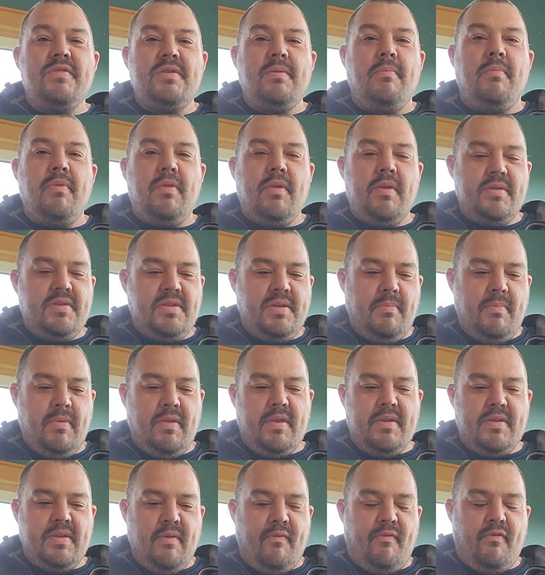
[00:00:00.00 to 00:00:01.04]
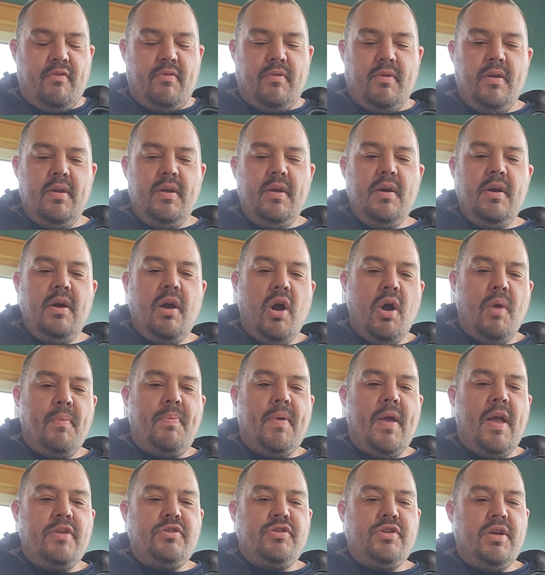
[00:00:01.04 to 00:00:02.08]
Some of the different
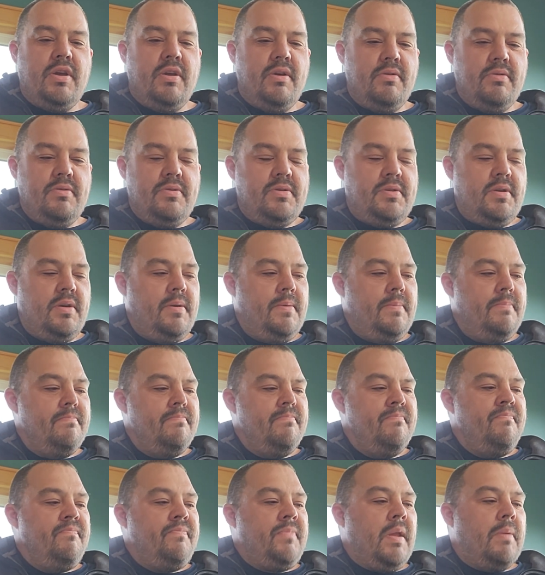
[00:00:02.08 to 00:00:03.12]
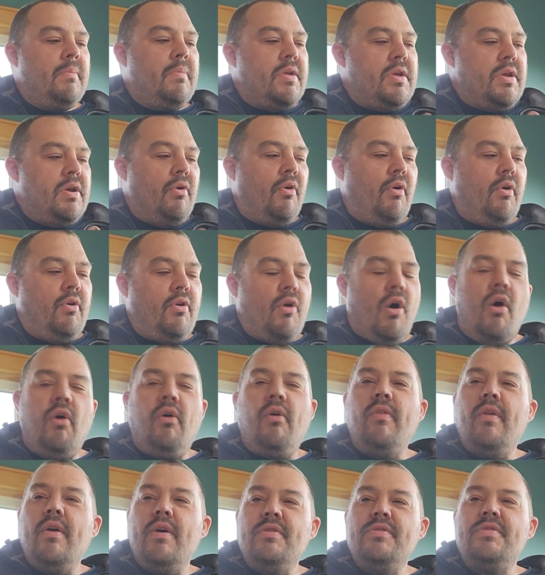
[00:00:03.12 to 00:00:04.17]
arpeggios, but you learn all
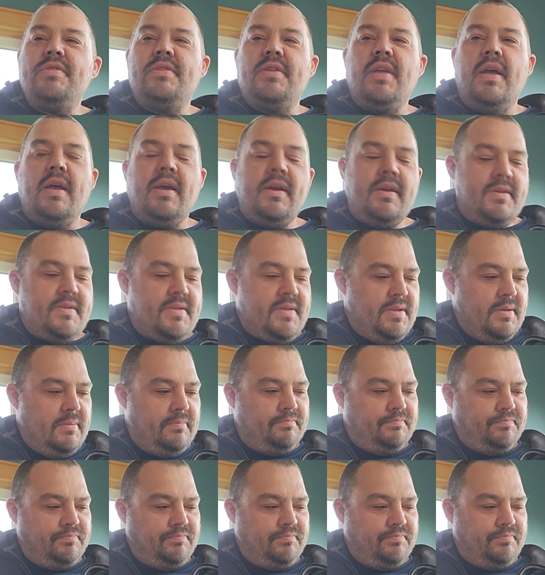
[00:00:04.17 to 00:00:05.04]
of those things,